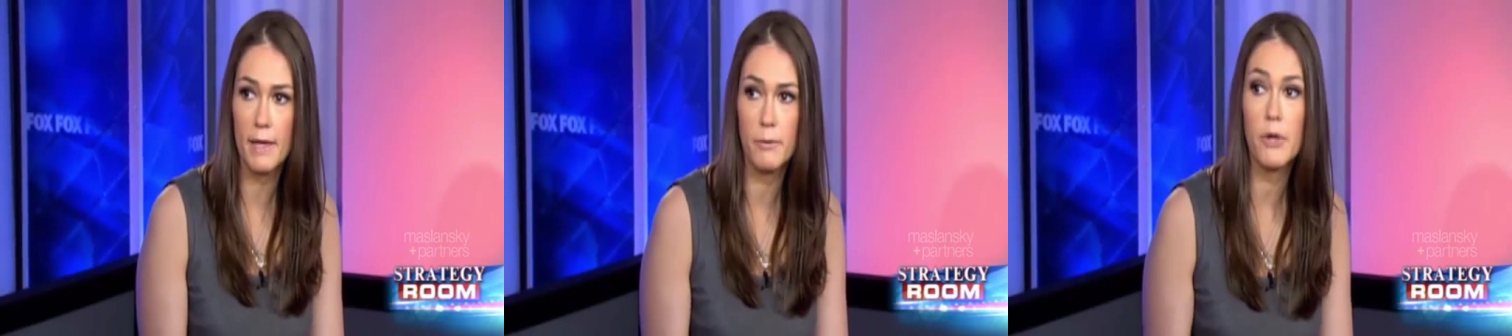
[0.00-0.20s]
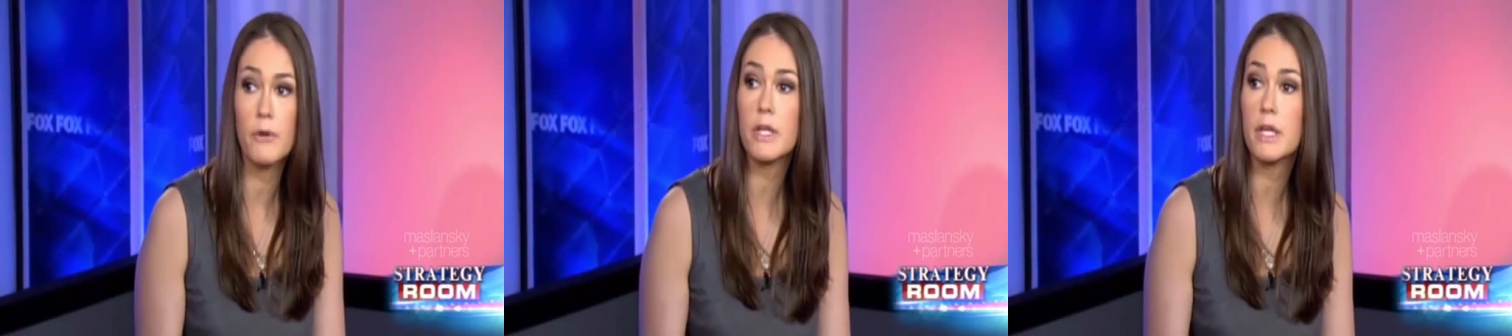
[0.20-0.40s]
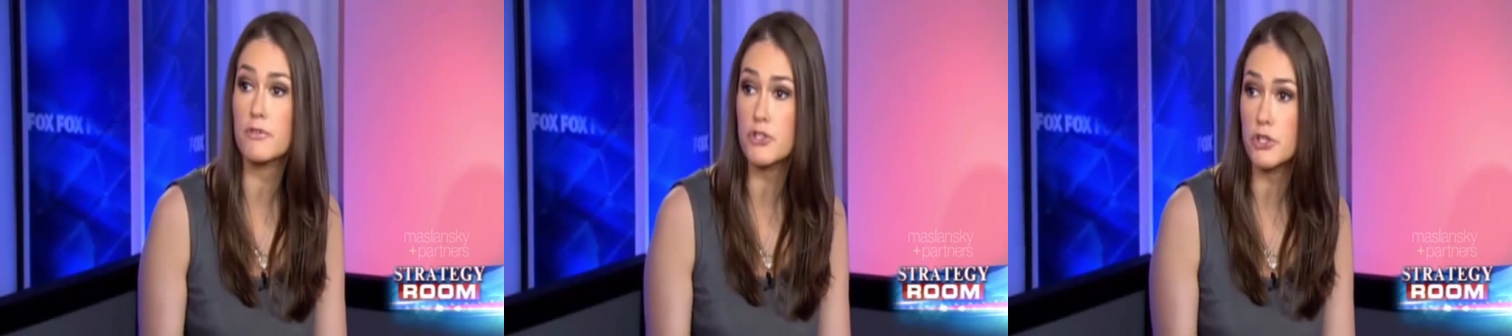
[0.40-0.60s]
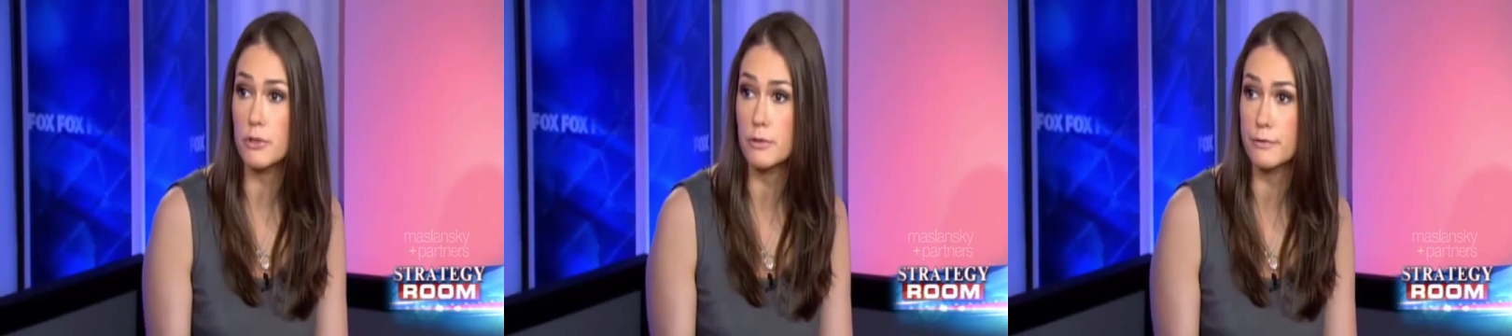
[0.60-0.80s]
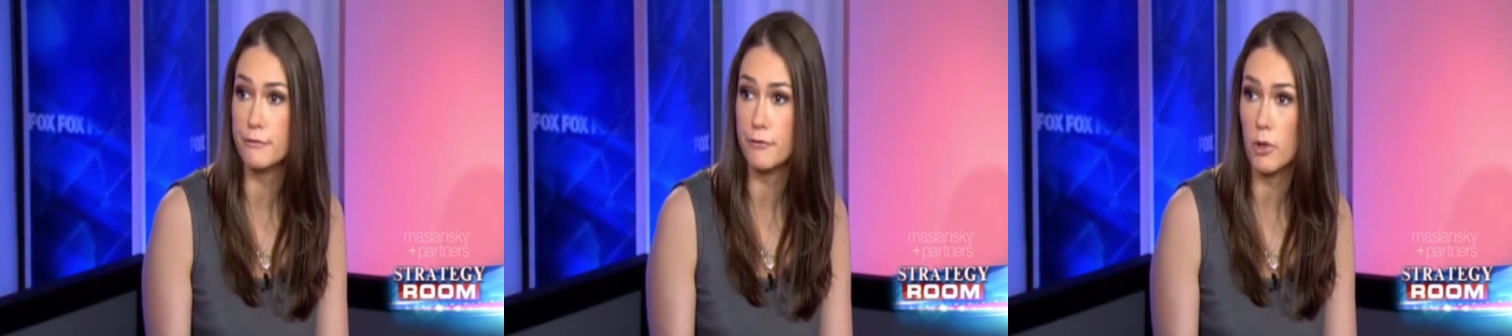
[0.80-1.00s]
We only have
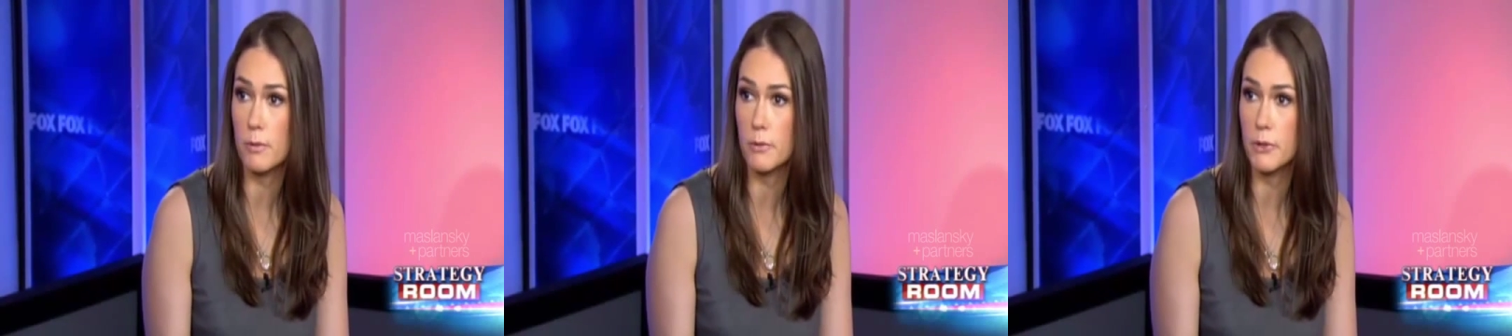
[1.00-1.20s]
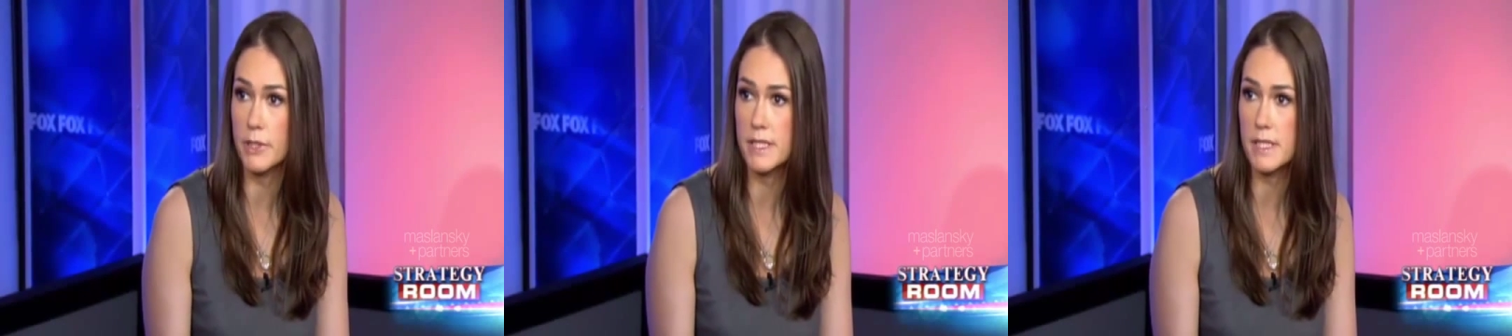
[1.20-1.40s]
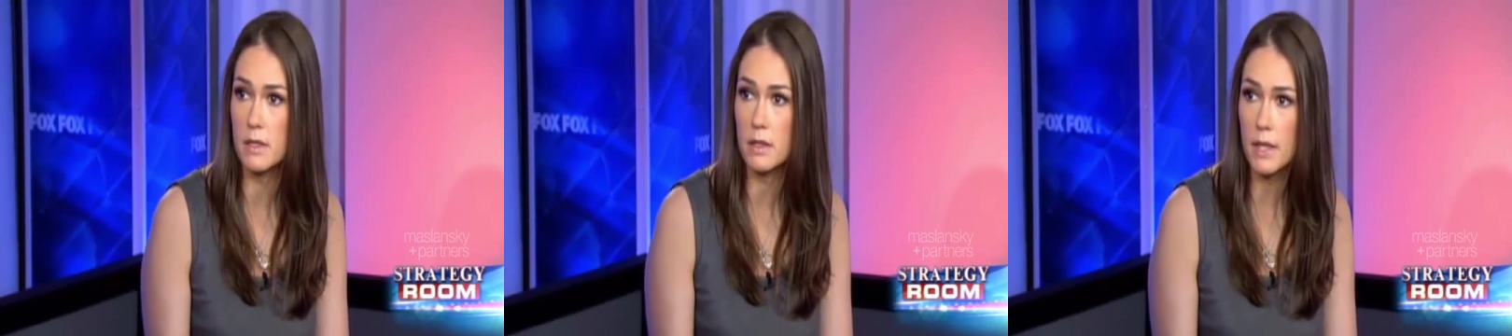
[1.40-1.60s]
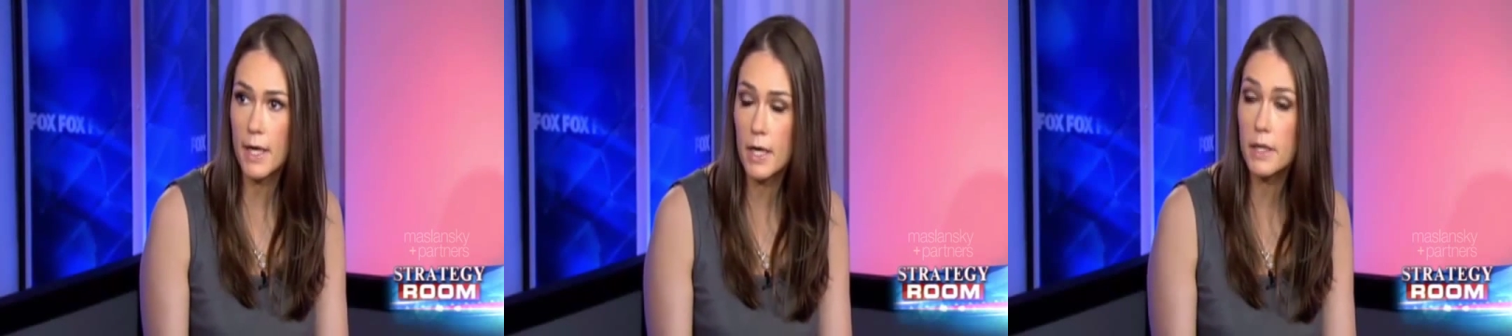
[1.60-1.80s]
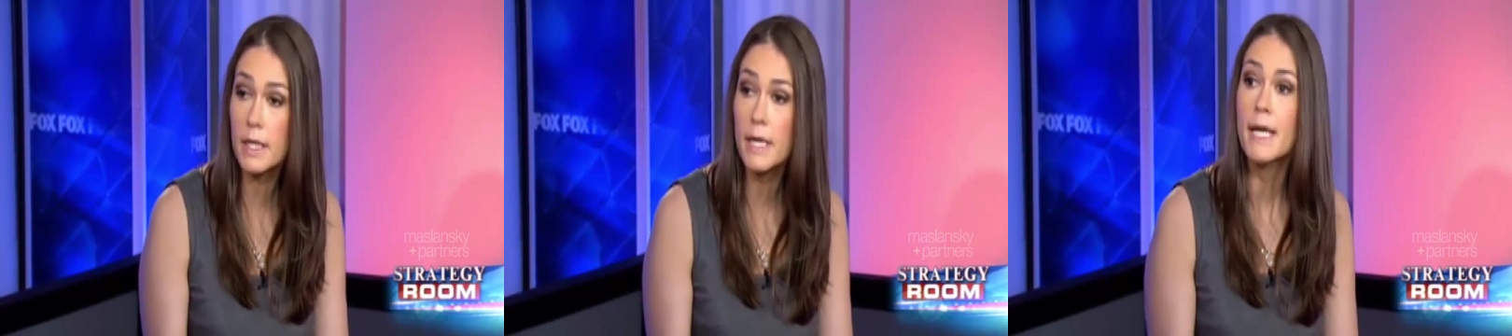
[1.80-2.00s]
2 formally
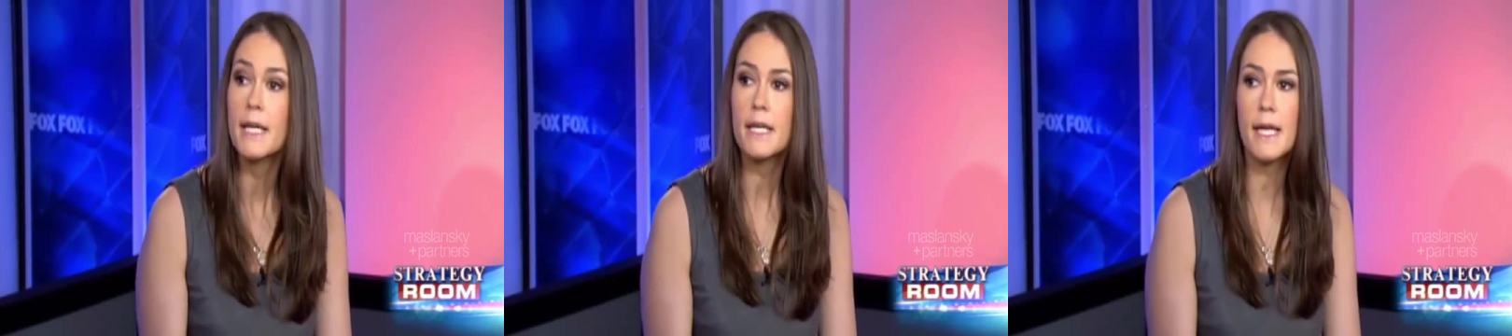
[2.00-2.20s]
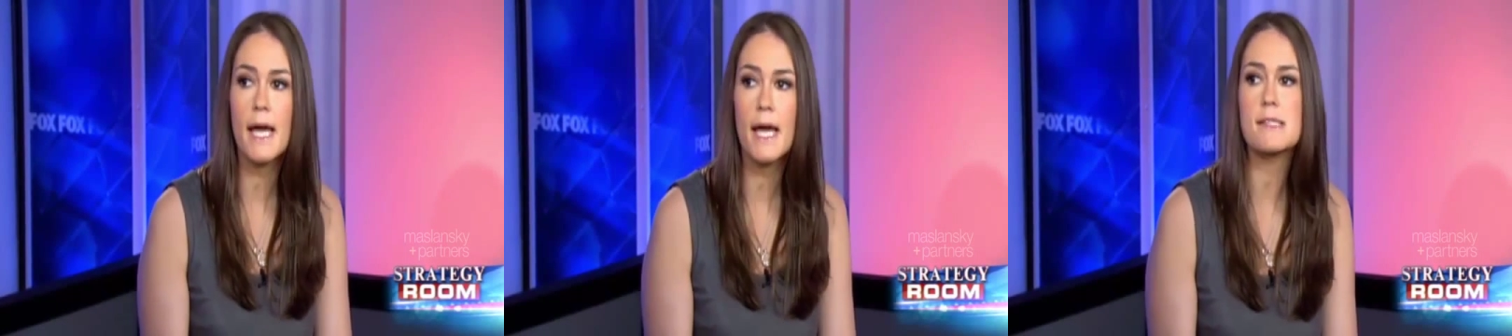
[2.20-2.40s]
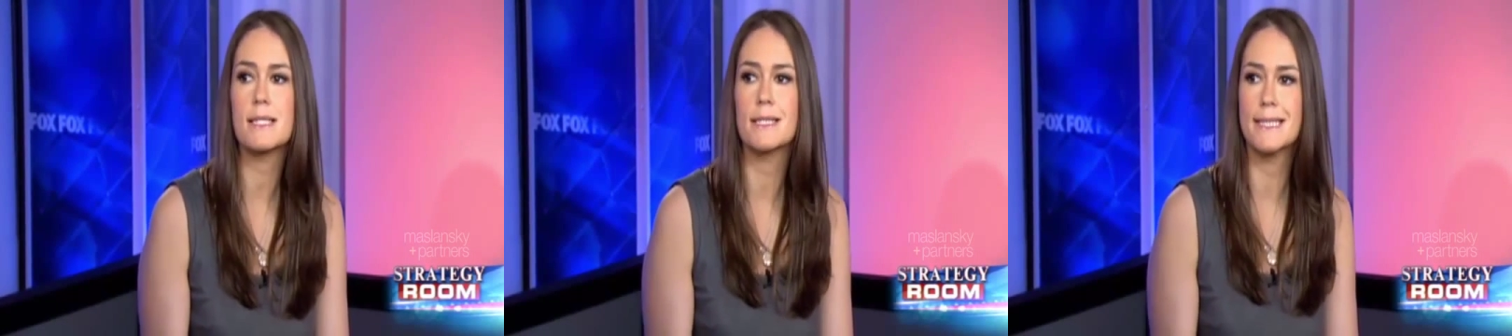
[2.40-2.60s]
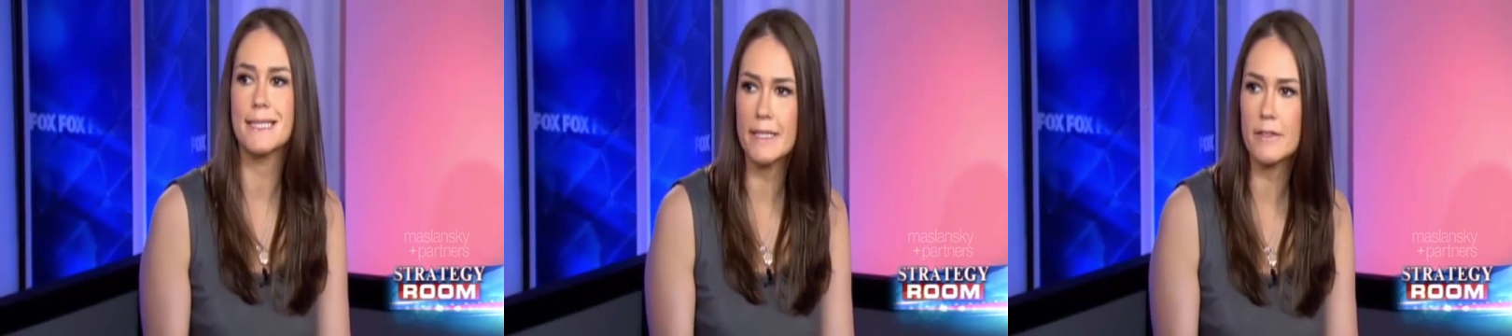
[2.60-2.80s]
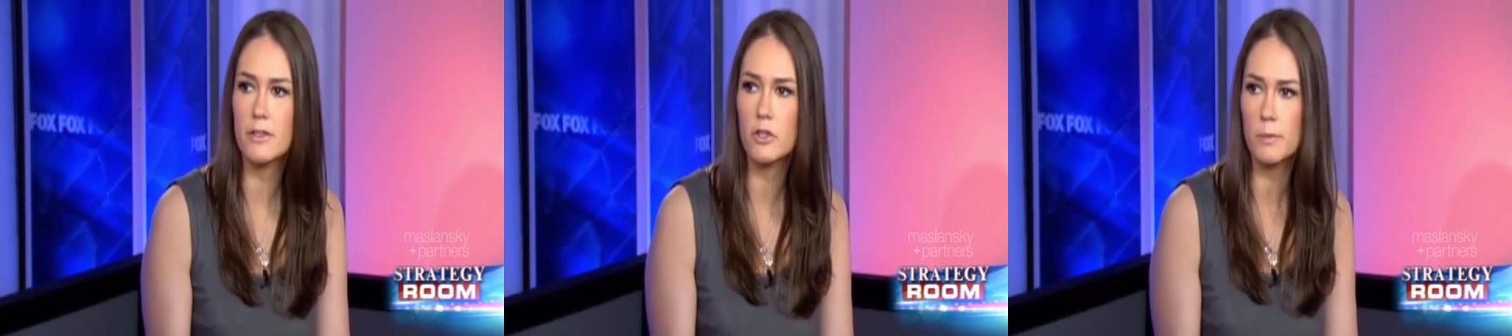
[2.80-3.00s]
declared. He has a
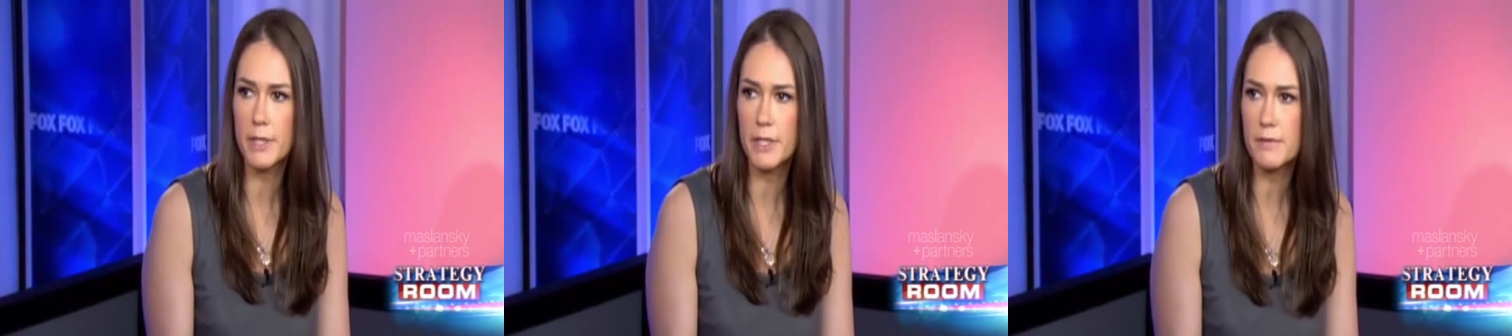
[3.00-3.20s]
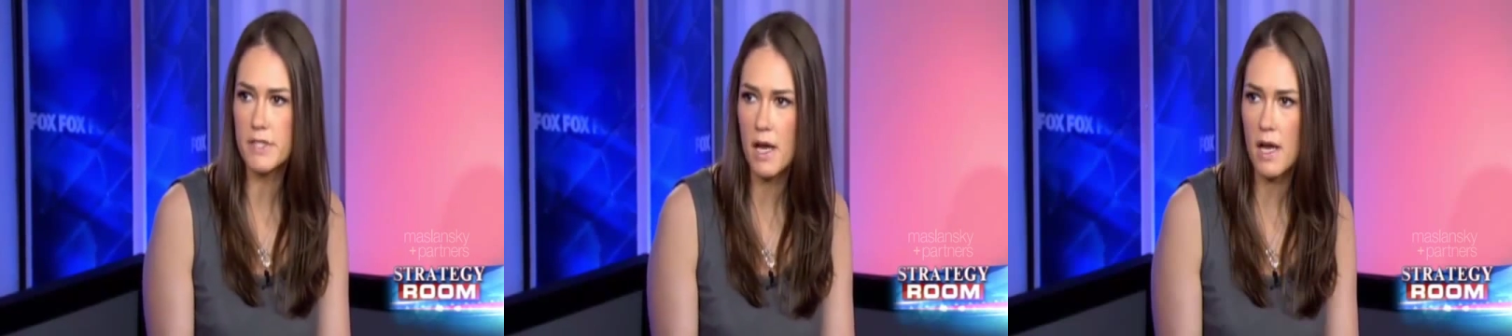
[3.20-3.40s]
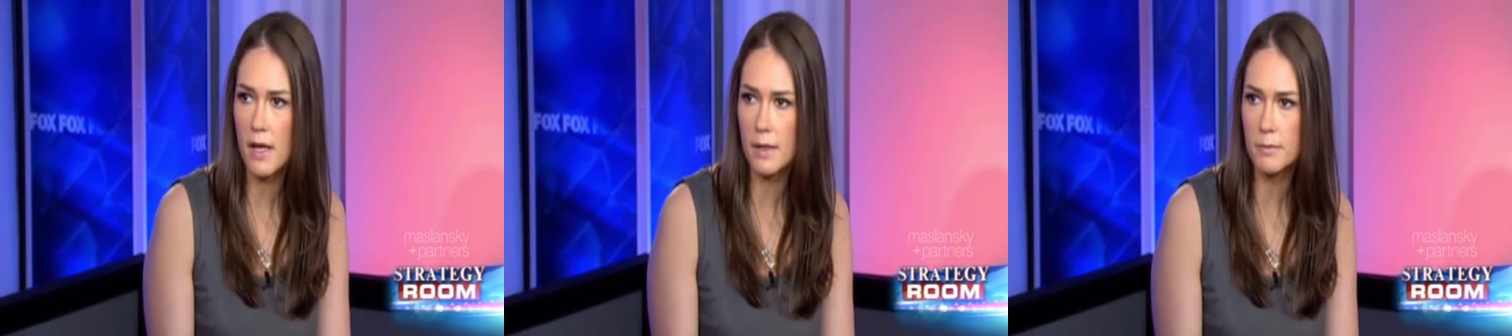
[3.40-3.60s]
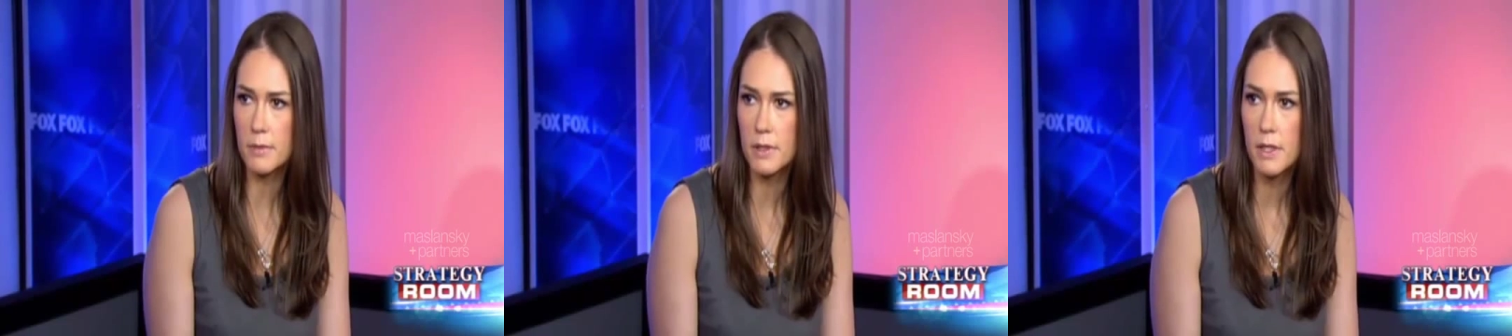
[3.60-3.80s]
little bit of time.